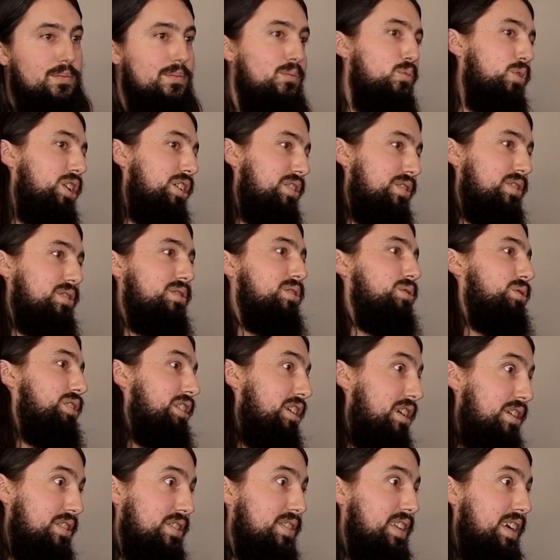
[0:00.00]
We also do the
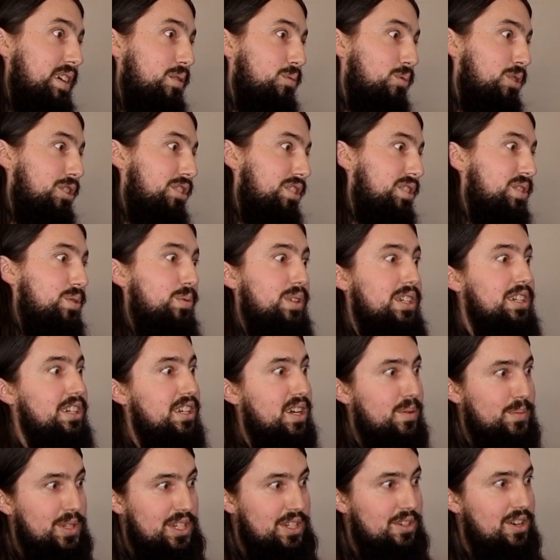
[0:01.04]
on-site work, so we can
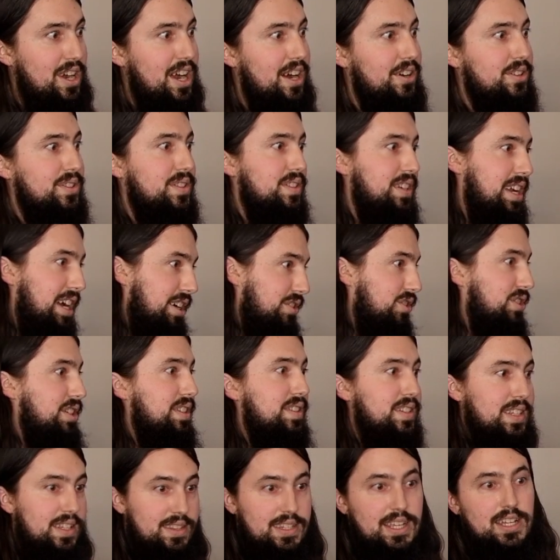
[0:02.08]
come into your house and actually
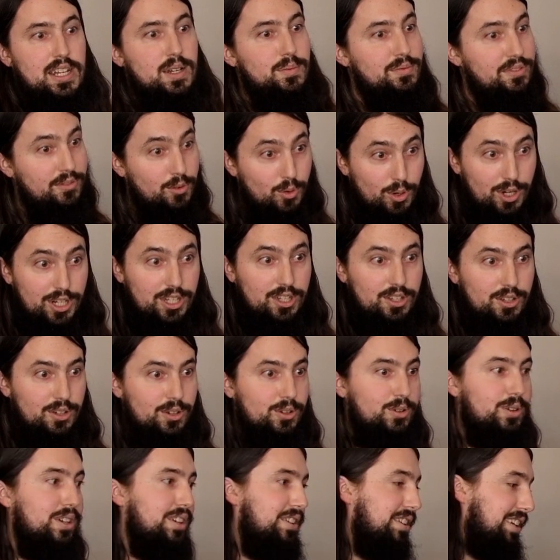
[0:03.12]
set that up for
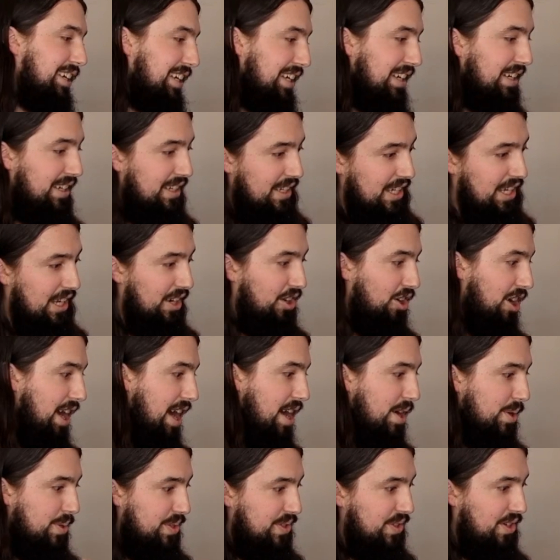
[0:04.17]
you and get your
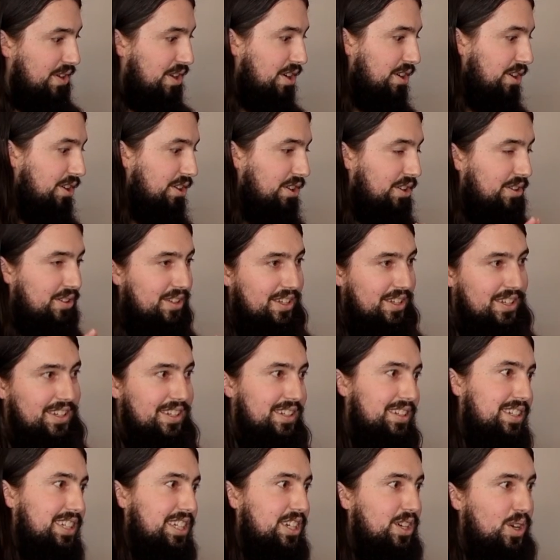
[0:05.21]
house all,
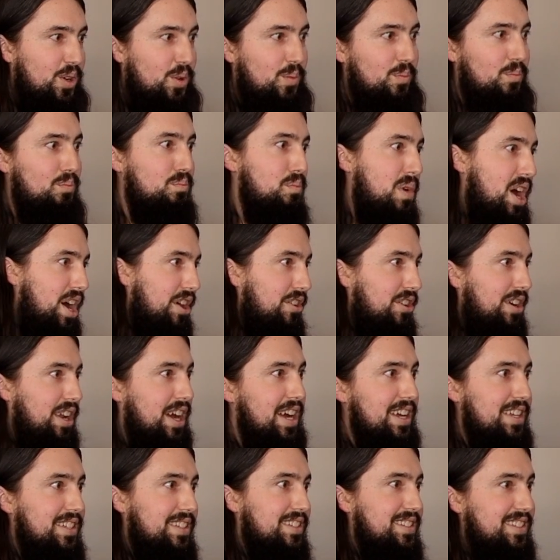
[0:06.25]
you know,
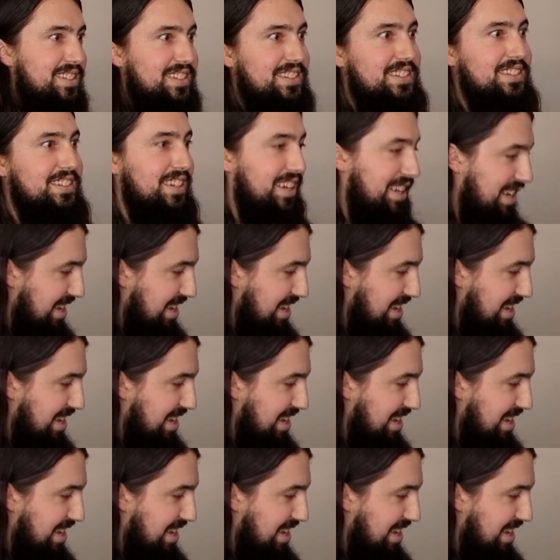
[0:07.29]
modernized and